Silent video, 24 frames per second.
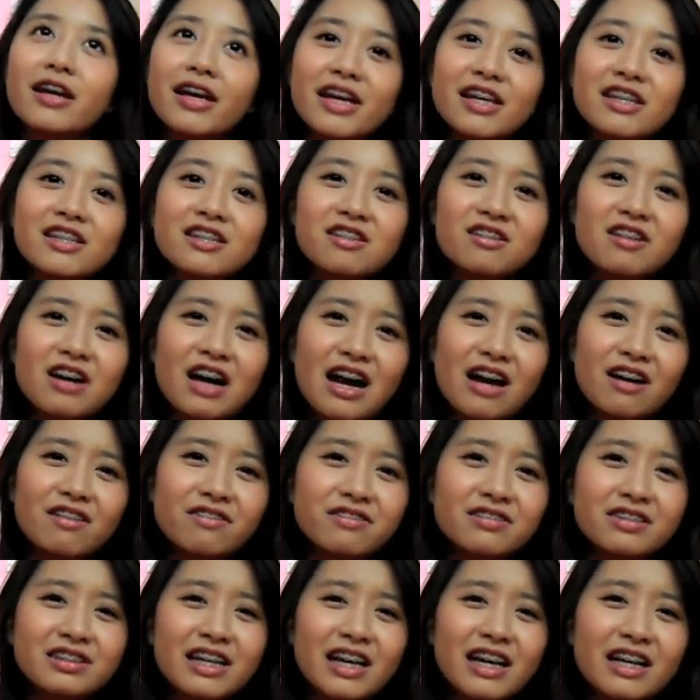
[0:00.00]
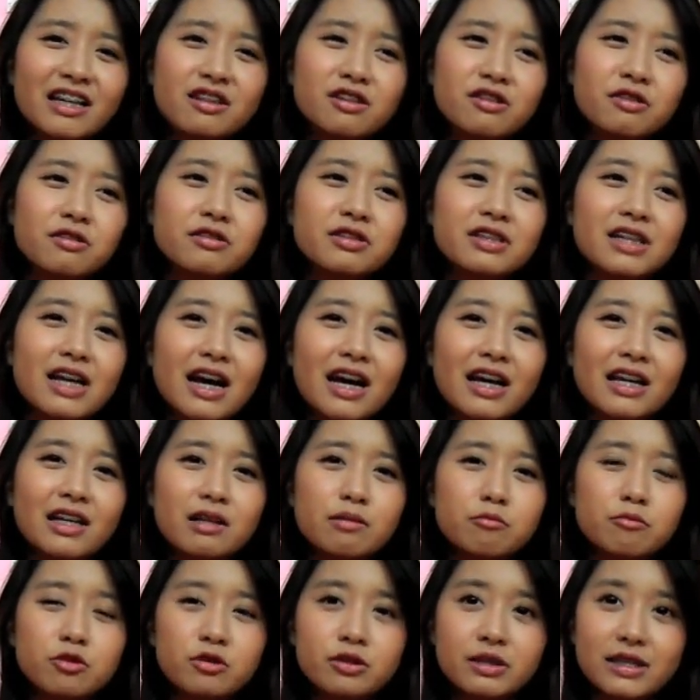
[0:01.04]
Okay, so I feel that those are
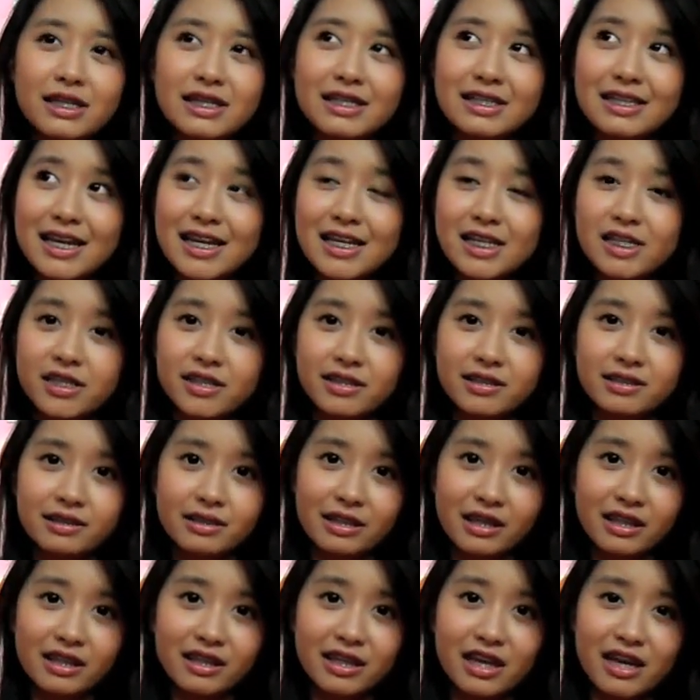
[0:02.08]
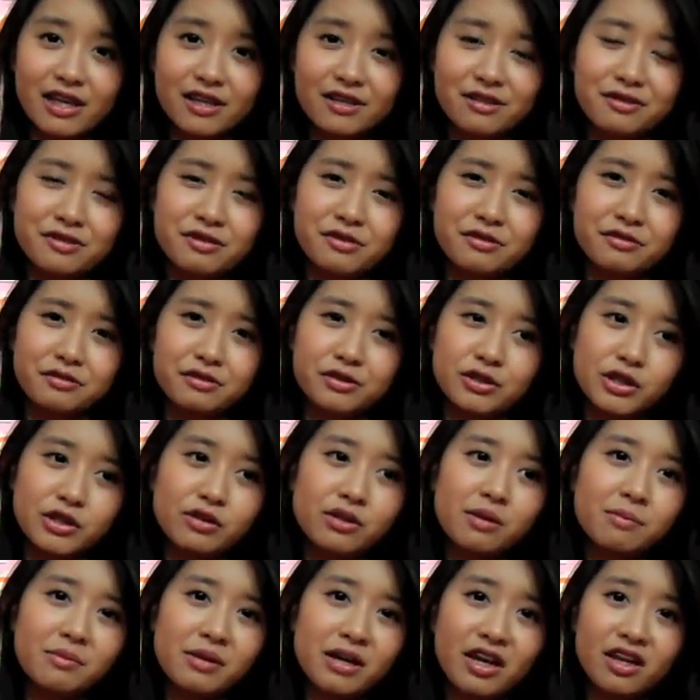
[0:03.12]
the most essential thing that you should
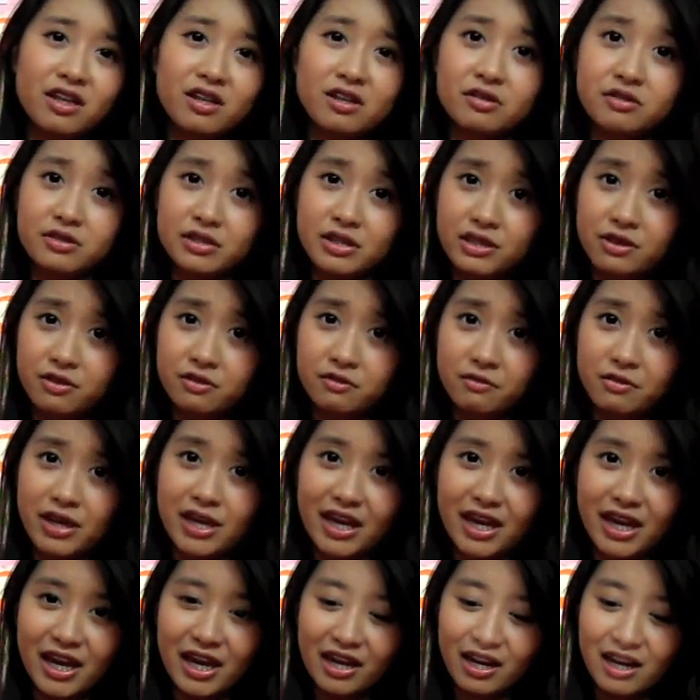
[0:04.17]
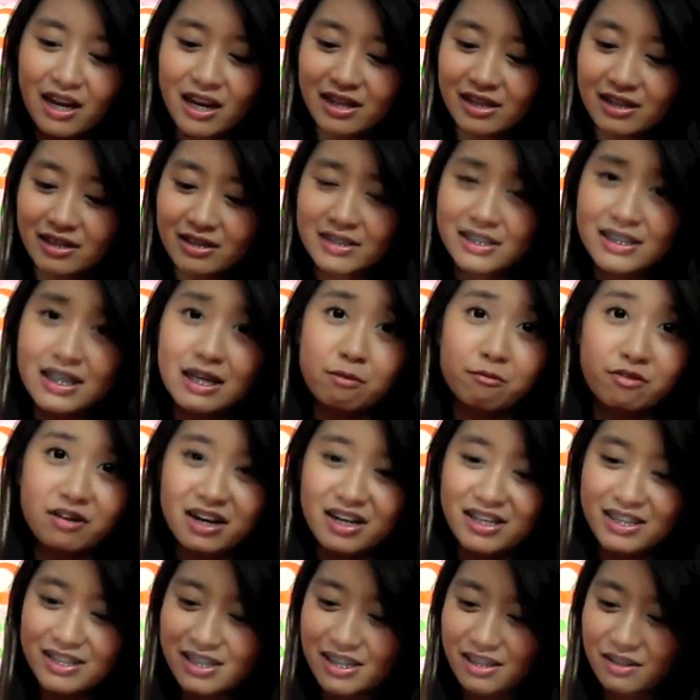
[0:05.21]
know about losing weight, and I'll
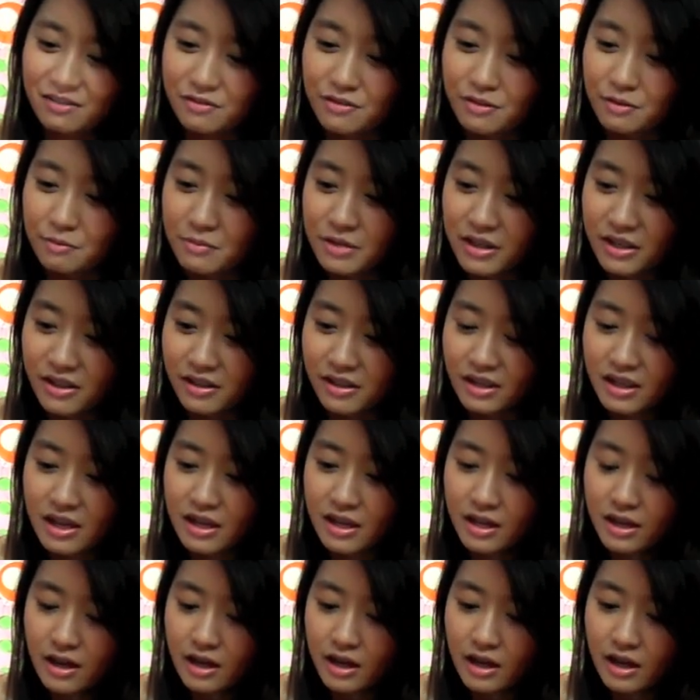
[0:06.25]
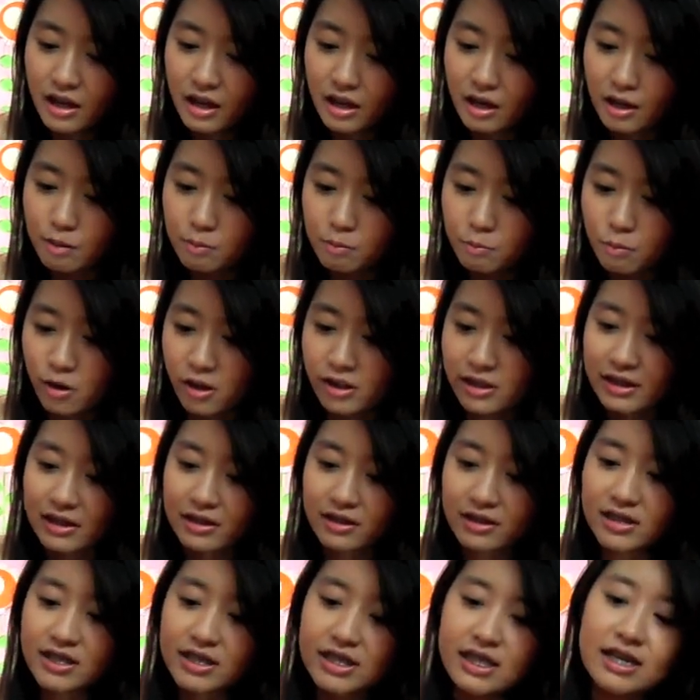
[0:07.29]
summarize it from my
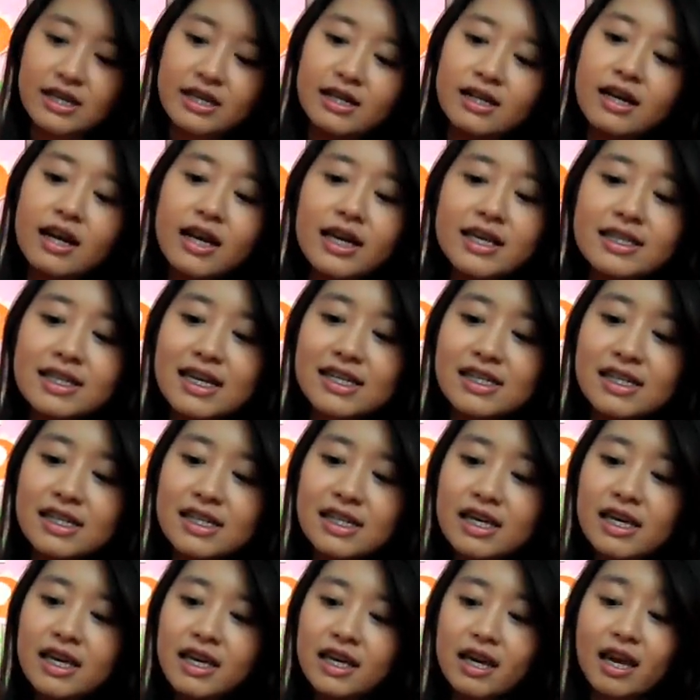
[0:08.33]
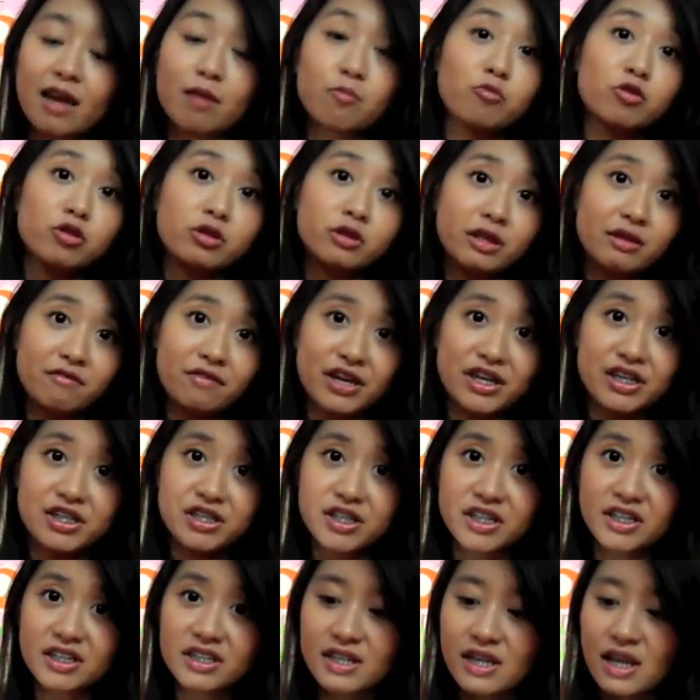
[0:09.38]
pointers here. Is actually get
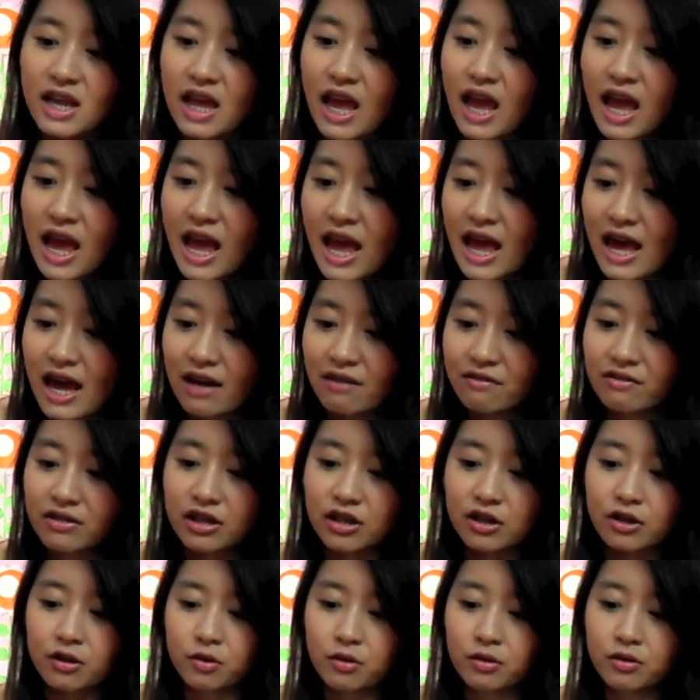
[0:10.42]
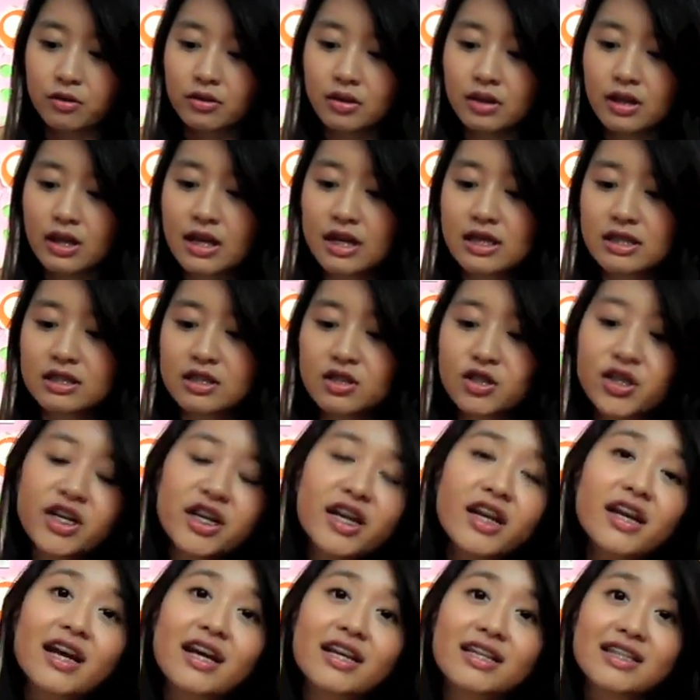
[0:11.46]
motivation, have a goal,
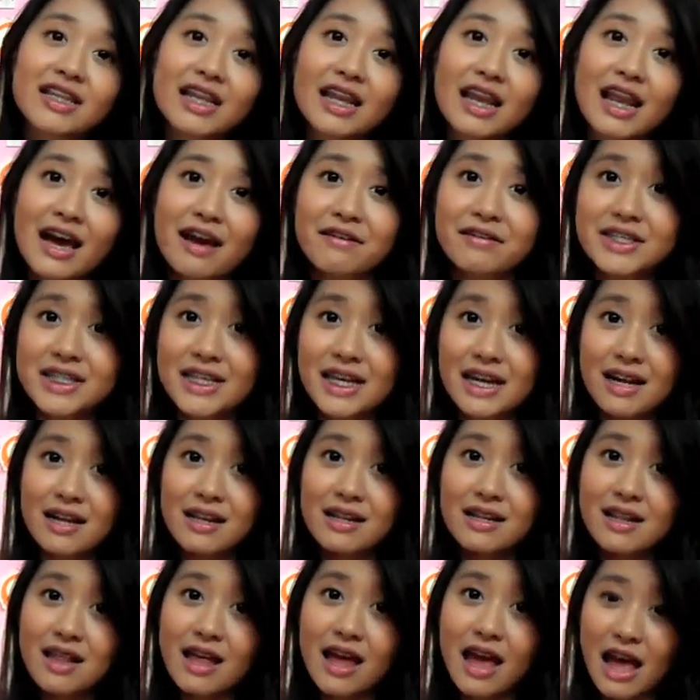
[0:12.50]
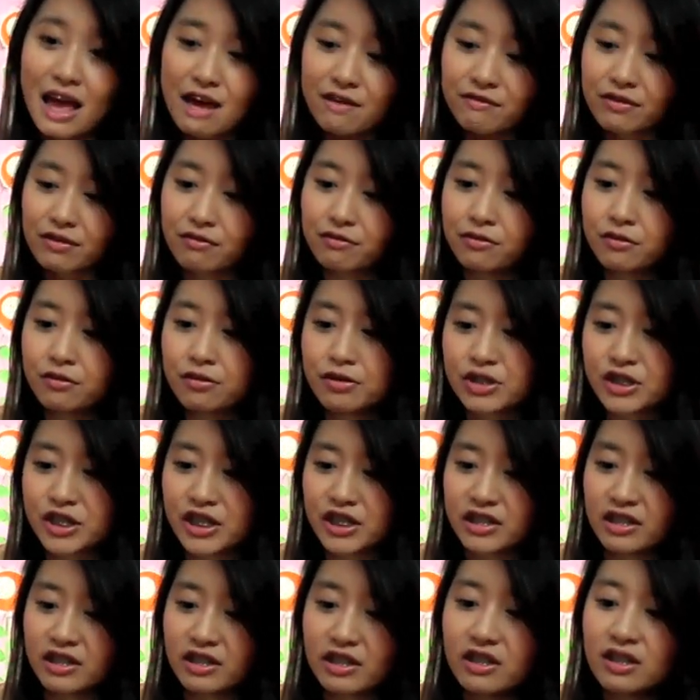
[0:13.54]
treat it as a lifestyle, have a food
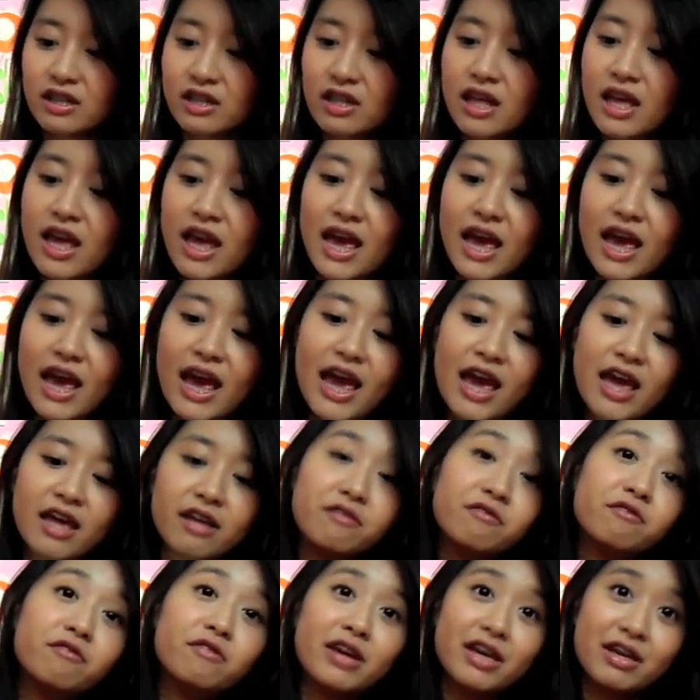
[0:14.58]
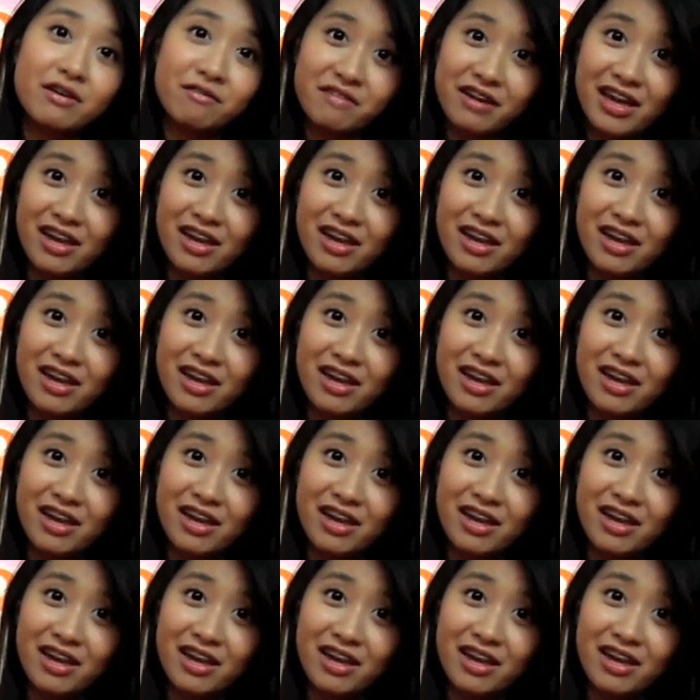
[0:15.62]
journal, and